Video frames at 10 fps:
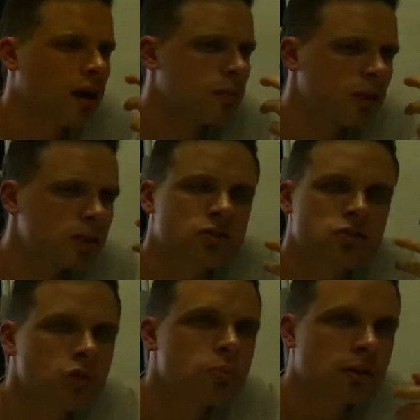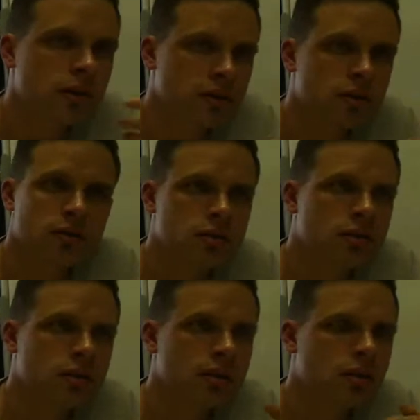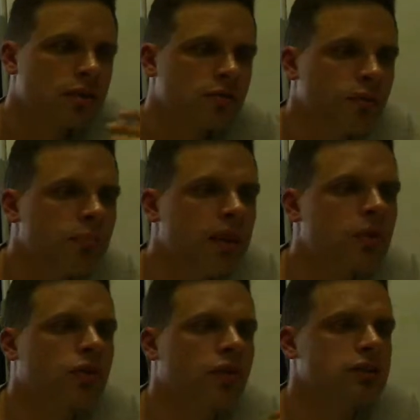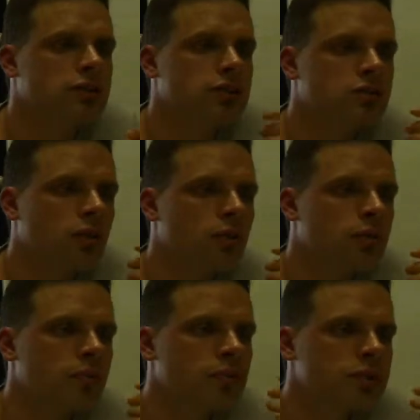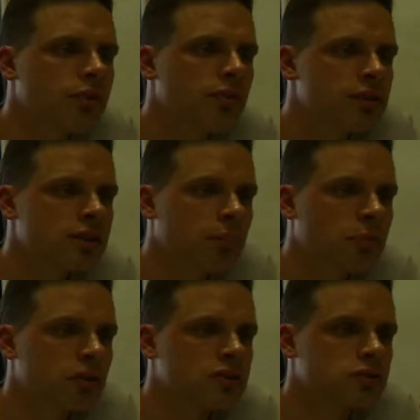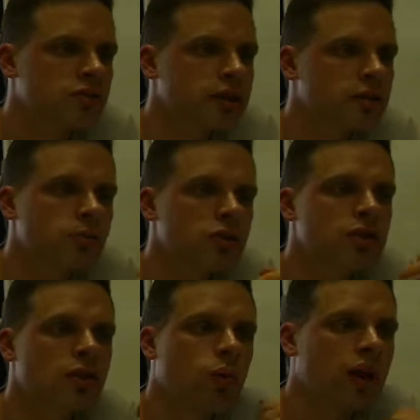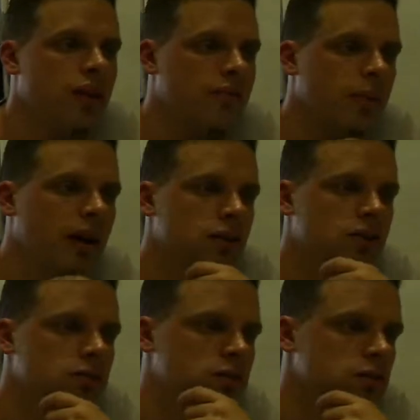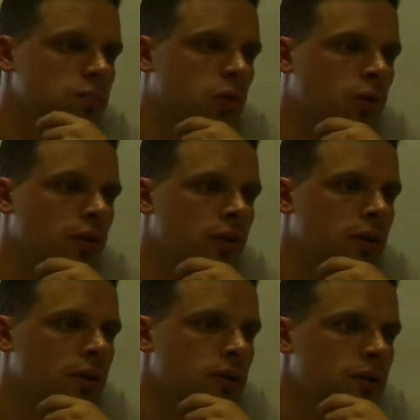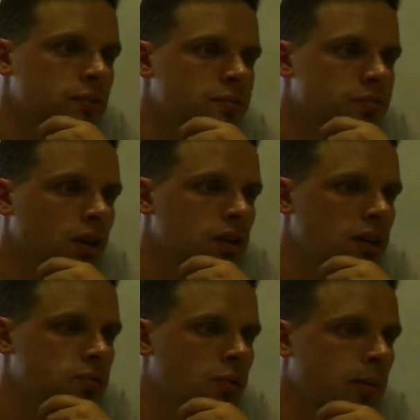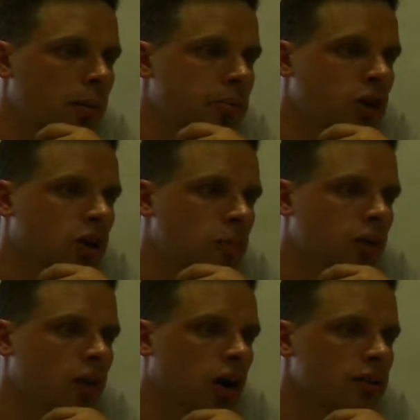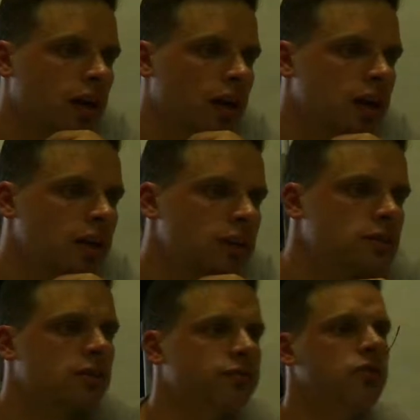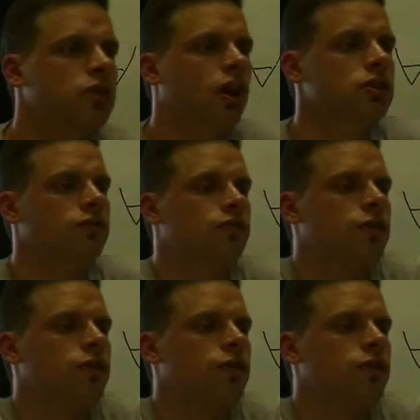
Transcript: I'm not super familiar with these things, so to give an example that's correct, I'm using the one out of Martin Adersky's book. Let's whip up a type hierarchy, different kinds of